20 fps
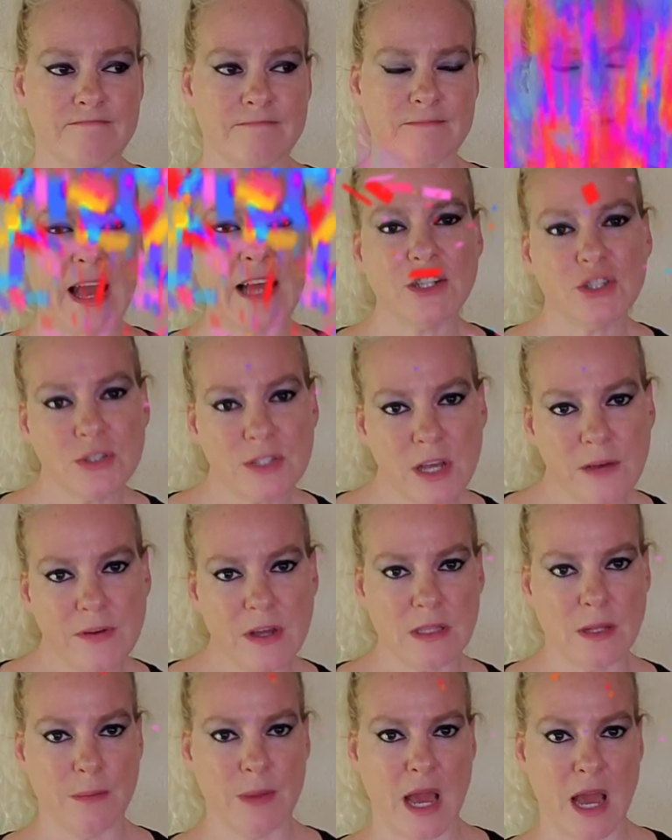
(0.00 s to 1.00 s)
pat yourself
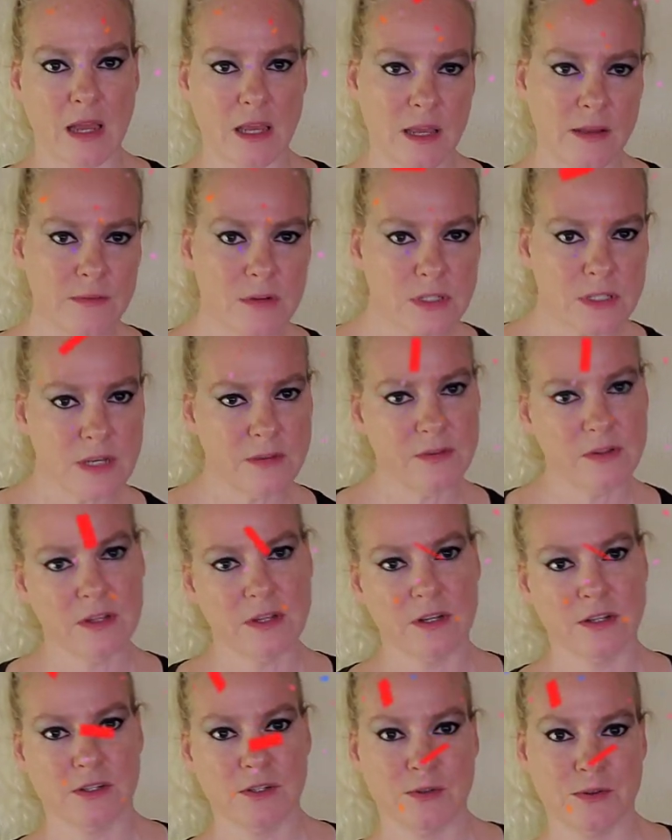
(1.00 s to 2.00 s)
on the back, give yourself a
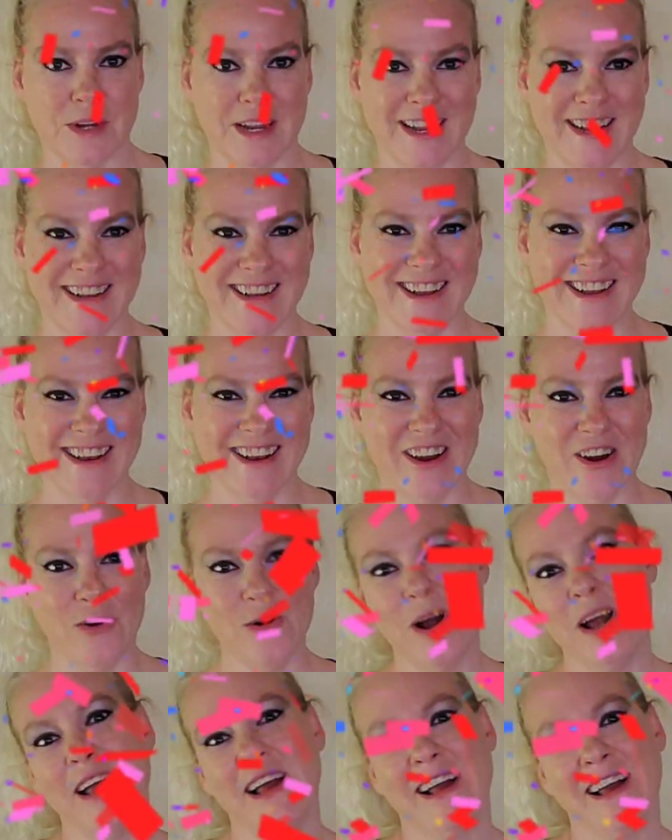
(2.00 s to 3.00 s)
little treat, you
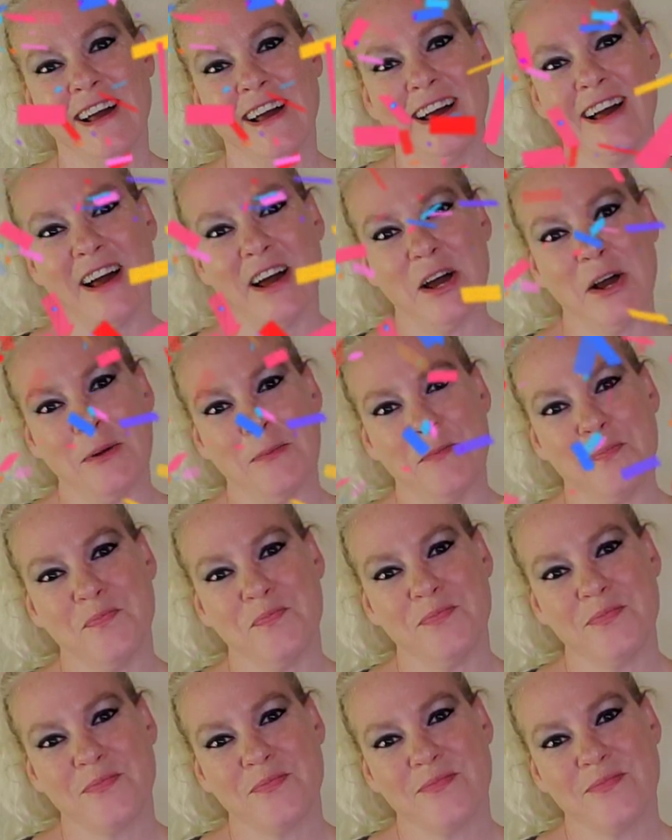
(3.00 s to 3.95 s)
know, um,